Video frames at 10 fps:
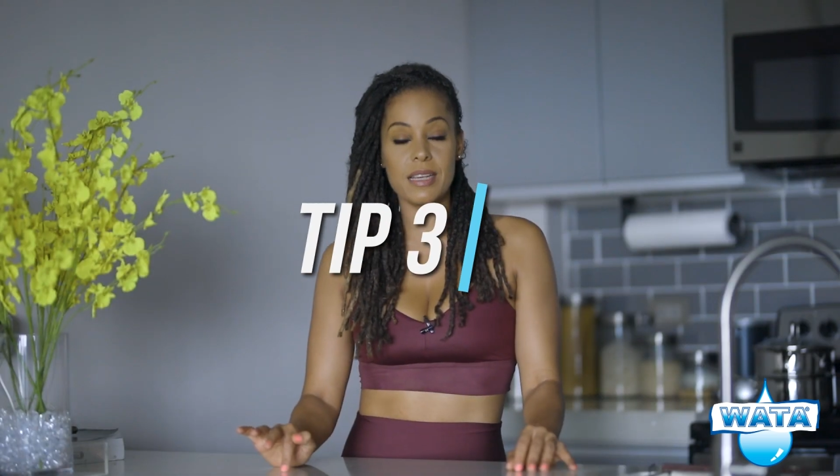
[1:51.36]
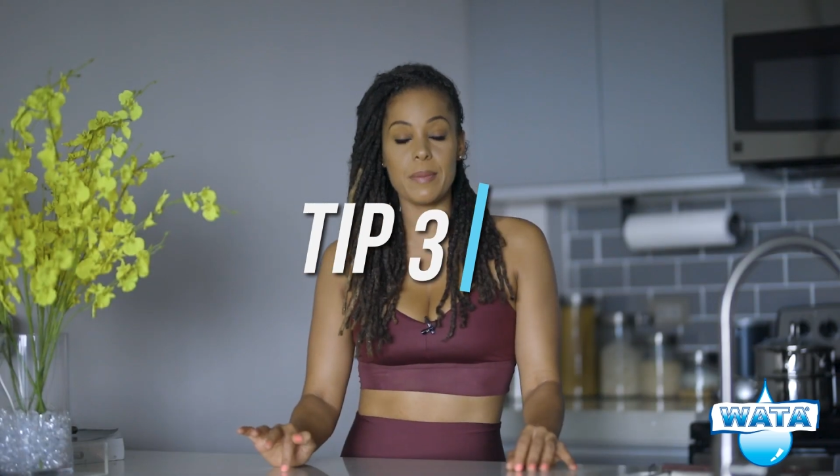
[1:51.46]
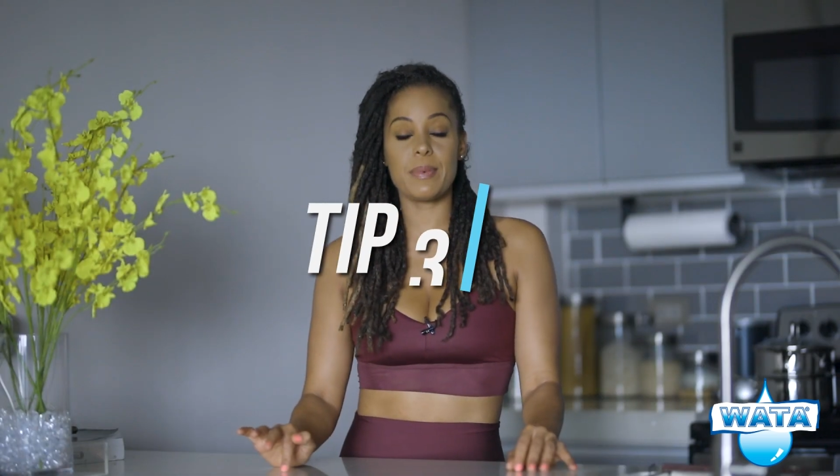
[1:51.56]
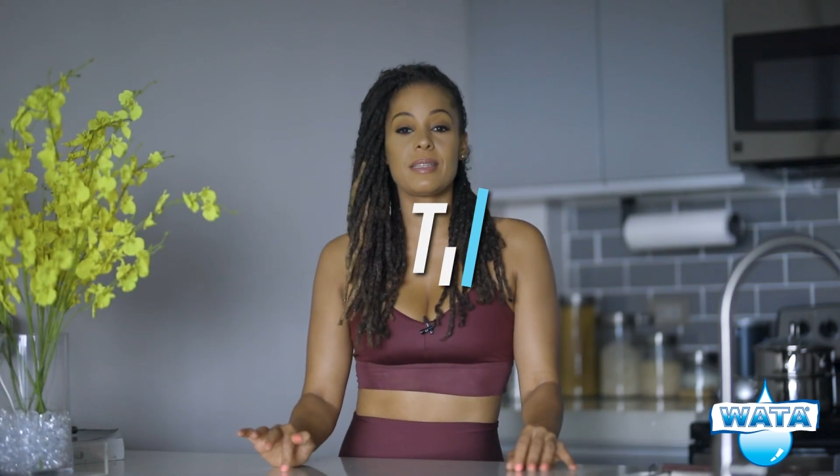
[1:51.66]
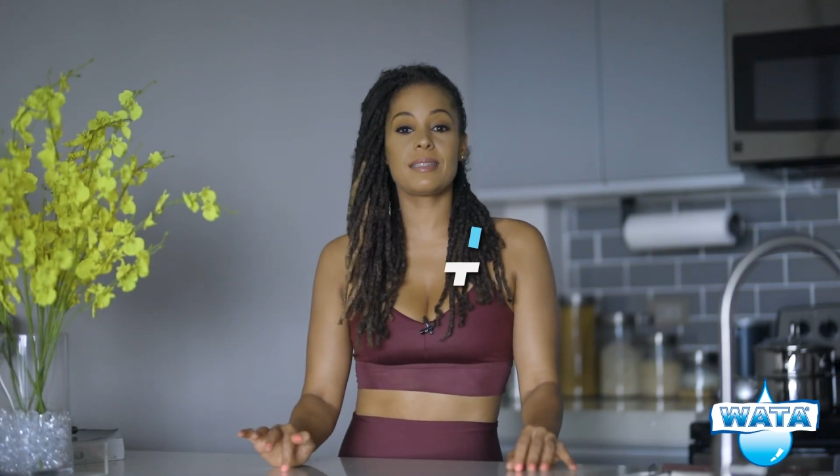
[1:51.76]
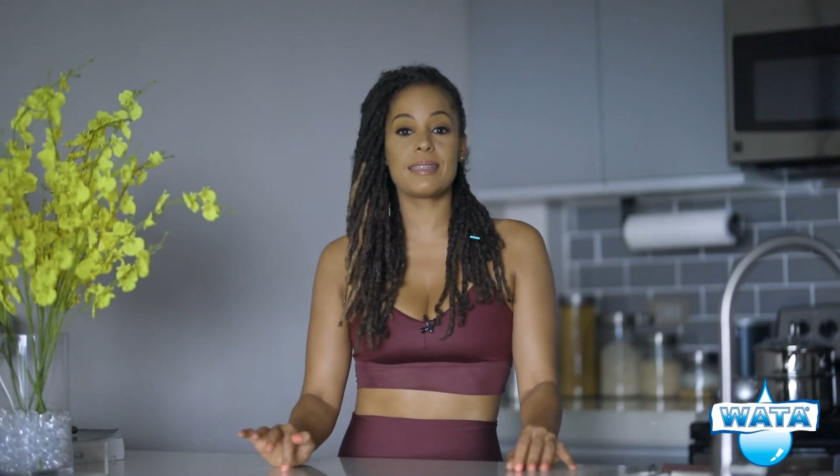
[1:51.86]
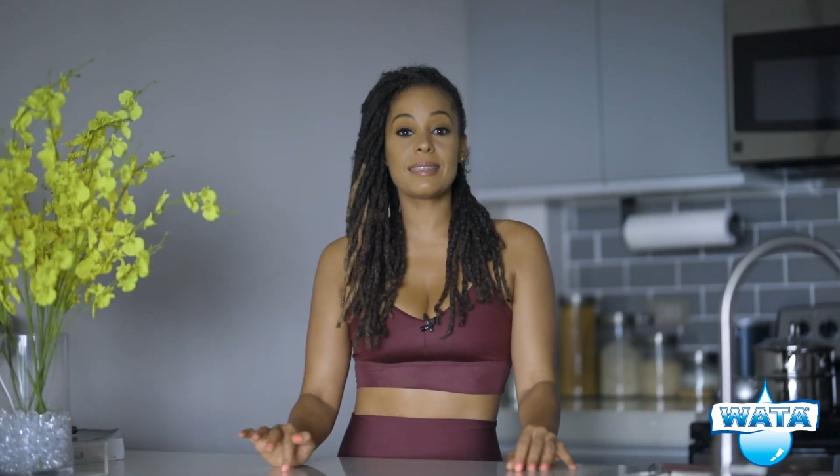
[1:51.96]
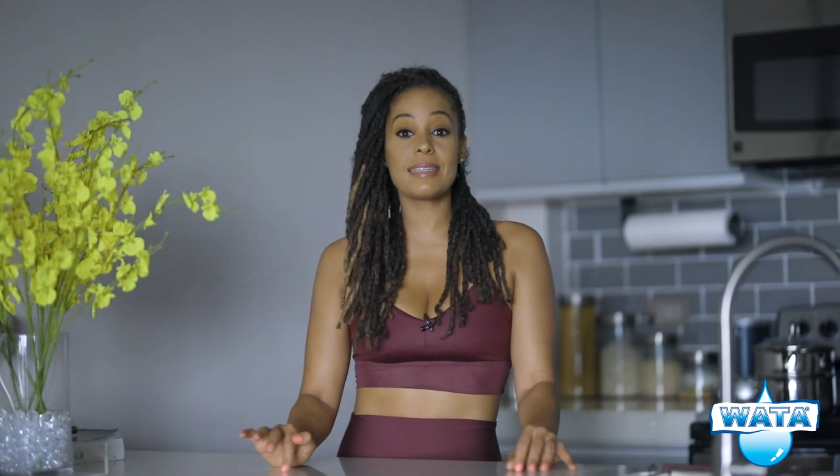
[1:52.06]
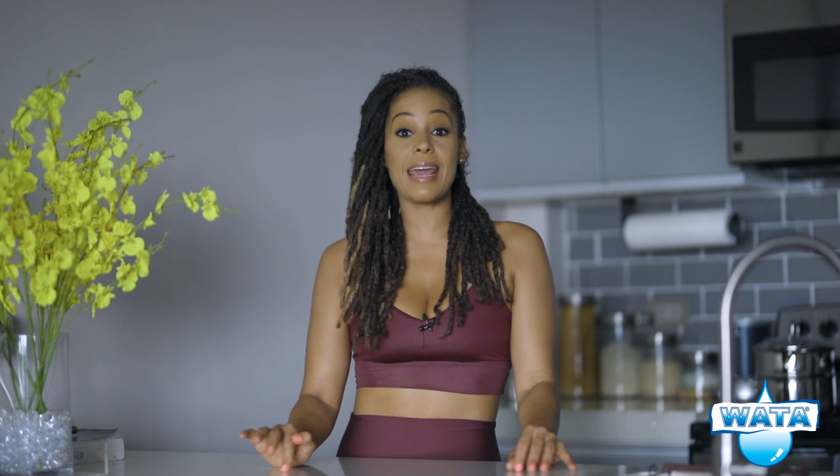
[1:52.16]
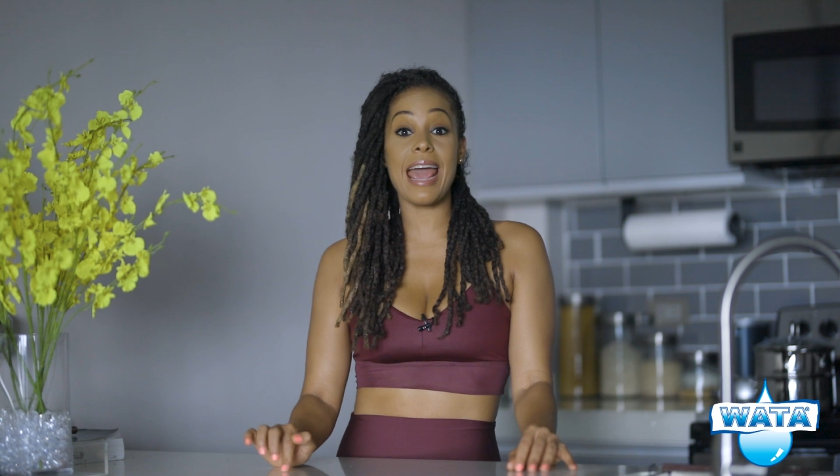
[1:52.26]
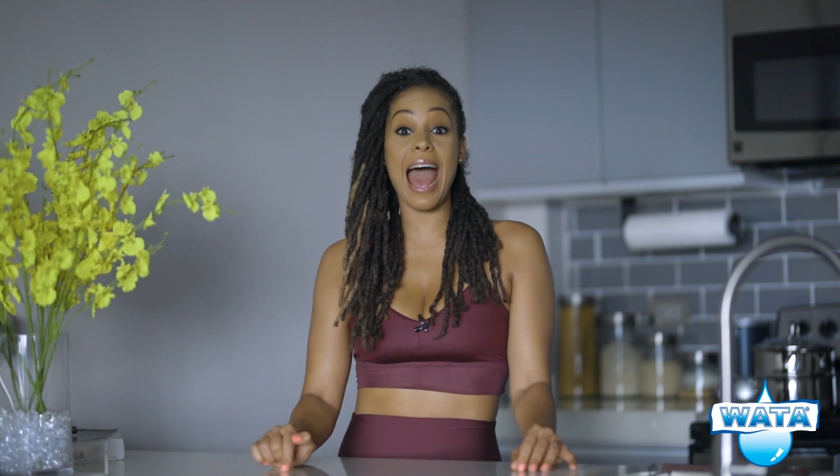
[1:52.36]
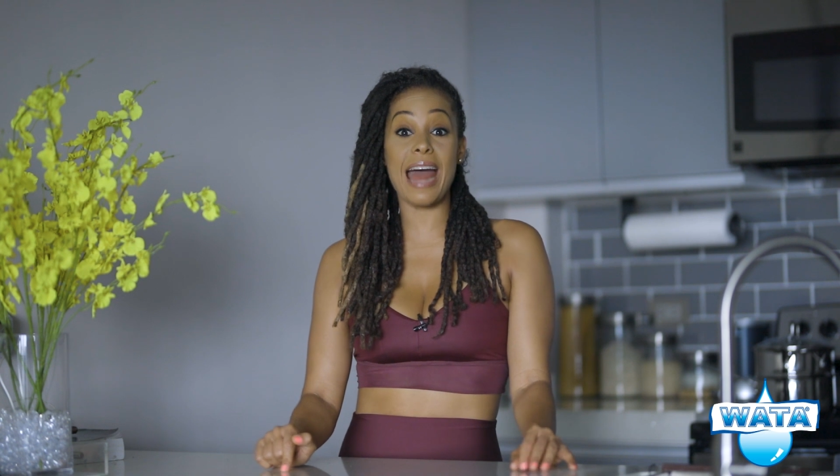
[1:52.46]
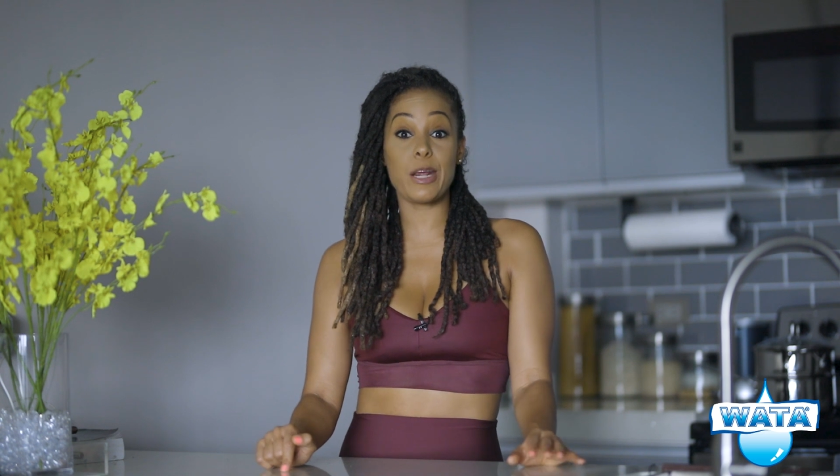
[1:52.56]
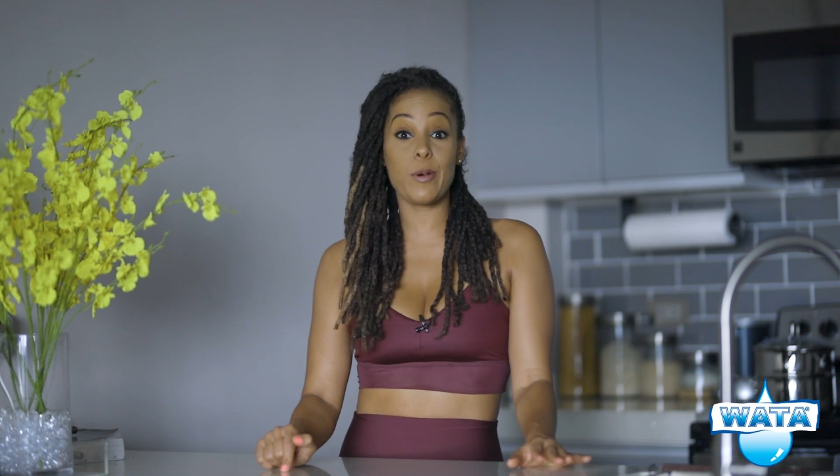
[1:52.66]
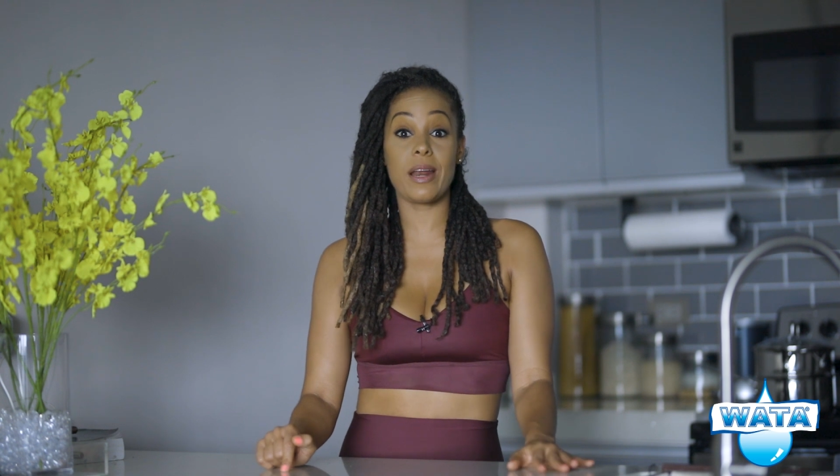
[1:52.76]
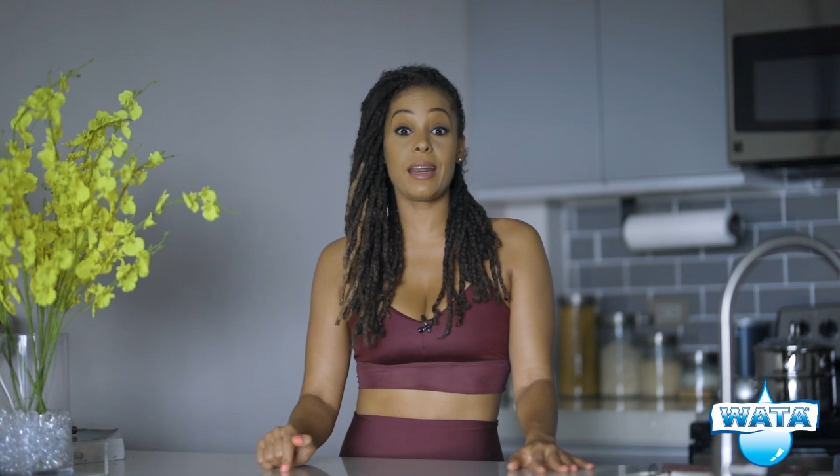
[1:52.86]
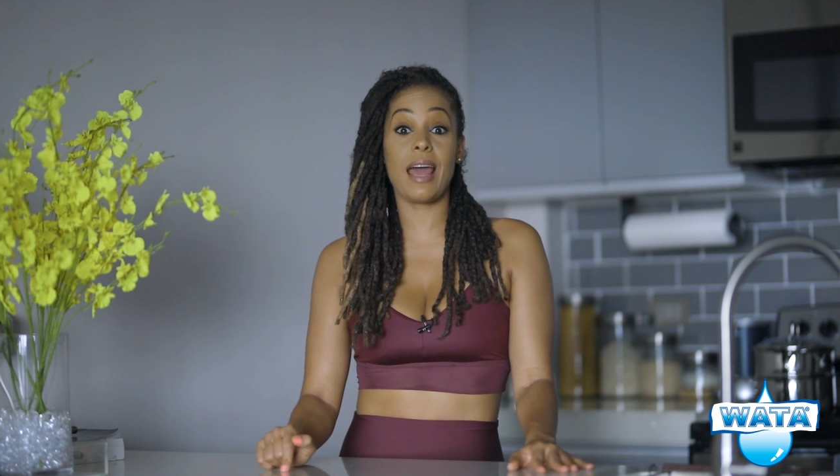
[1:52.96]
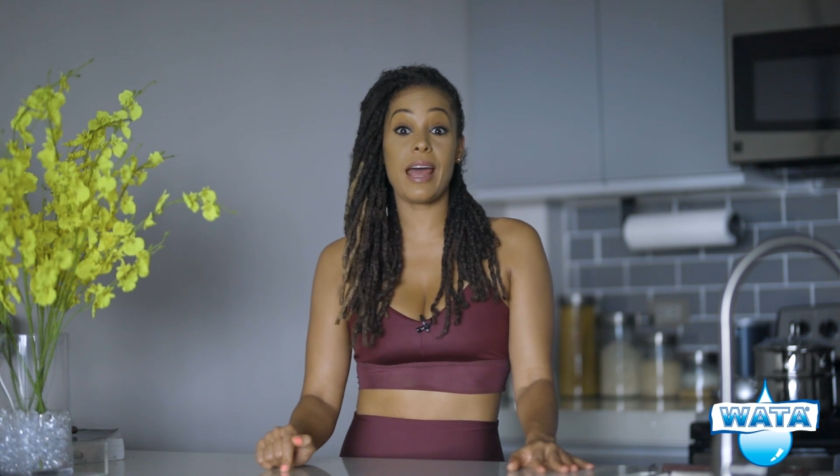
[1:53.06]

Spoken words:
tip is to stay adequately